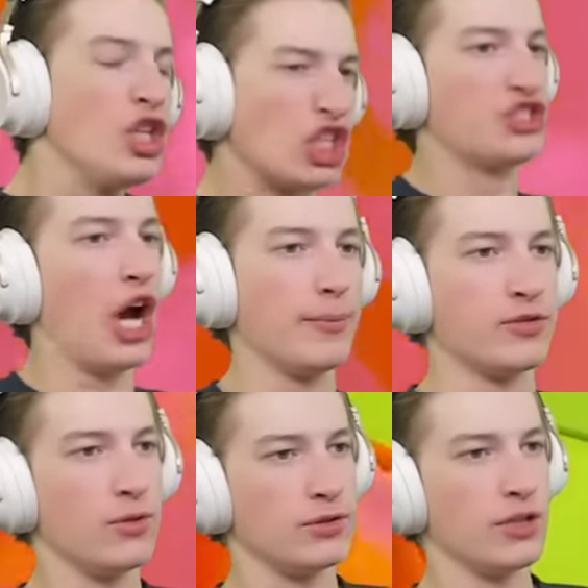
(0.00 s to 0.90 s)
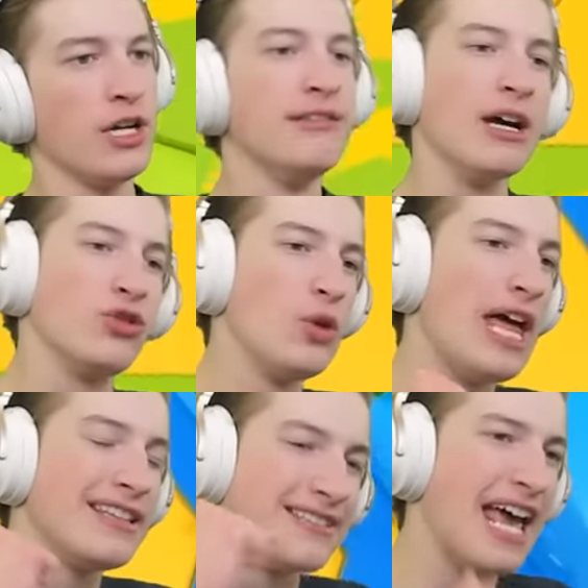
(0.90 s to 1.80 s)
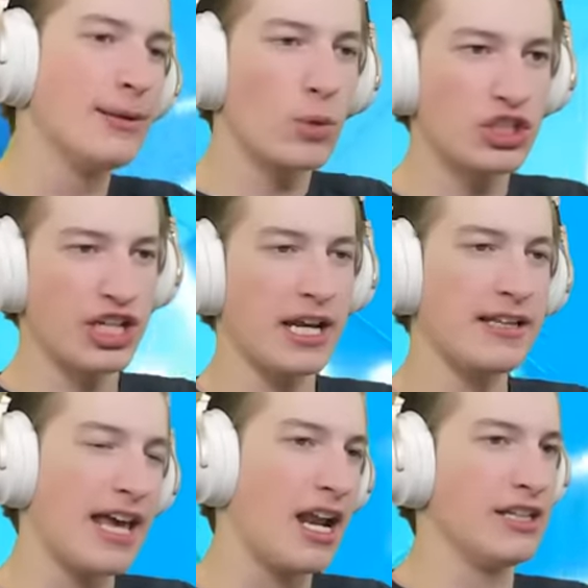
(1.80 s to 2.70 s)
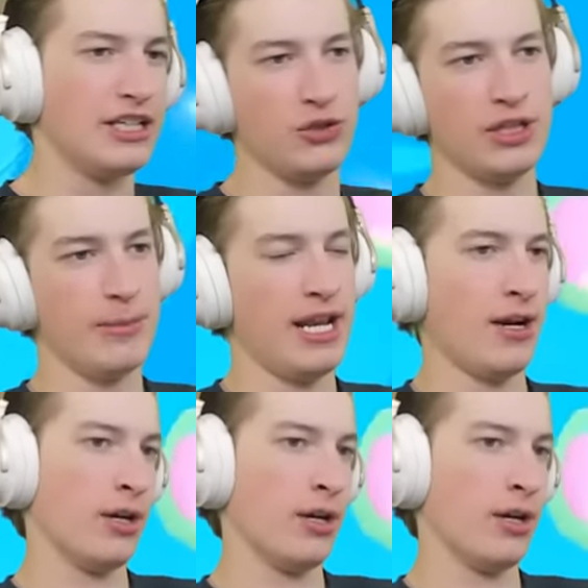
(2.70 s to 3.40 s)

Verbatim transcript: Good job, soldier. Now do that to 10 more chickens and I'll let you in the banana